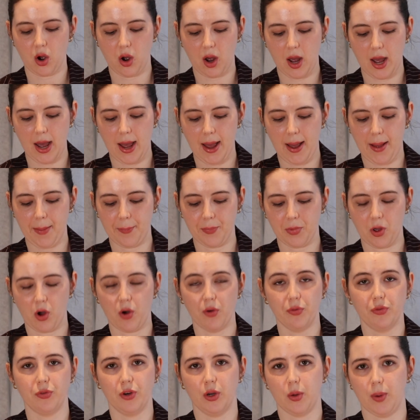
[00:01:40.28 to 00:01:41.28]

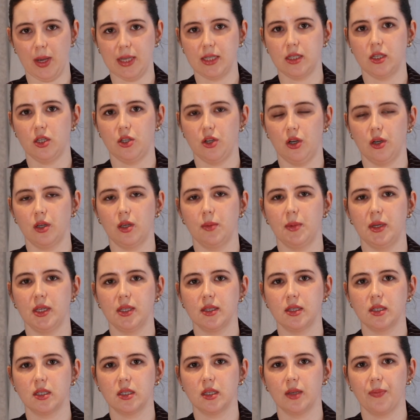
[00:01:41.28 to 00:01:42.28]
of requested
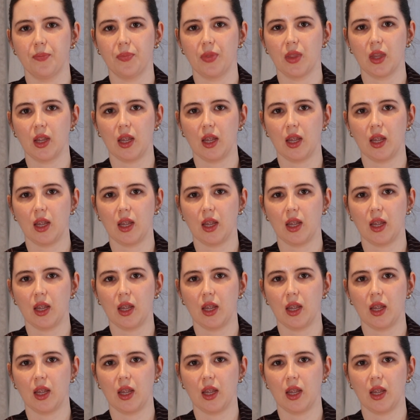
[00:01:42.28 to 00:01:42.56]
documents.